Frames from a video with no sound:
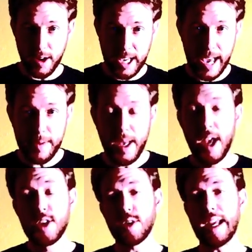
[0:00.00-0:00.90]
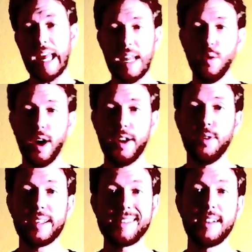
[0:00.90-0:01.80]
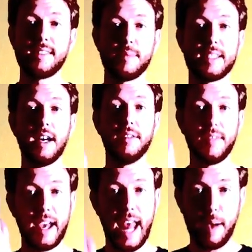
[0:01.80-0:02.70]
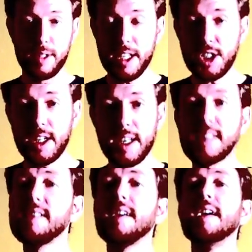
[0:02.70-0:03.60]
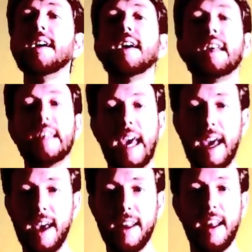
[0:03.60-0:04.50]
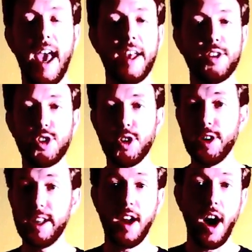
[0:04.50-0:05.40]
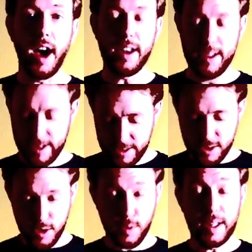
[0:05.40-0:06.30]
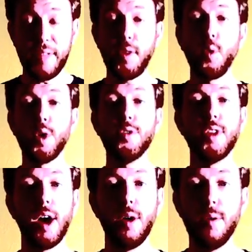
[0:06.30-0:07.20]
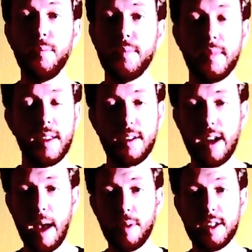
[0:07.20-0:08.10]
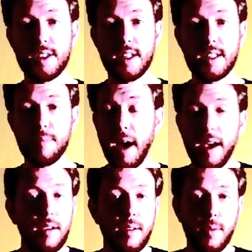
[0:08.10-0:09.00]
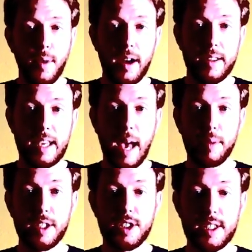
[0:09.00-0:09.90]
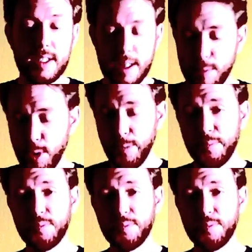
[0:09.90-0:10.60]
Okay? So anyone who considers himself an abolitionist can and should and ought to let the world know that they're an abolitionist by wearing the abolitionist symbol.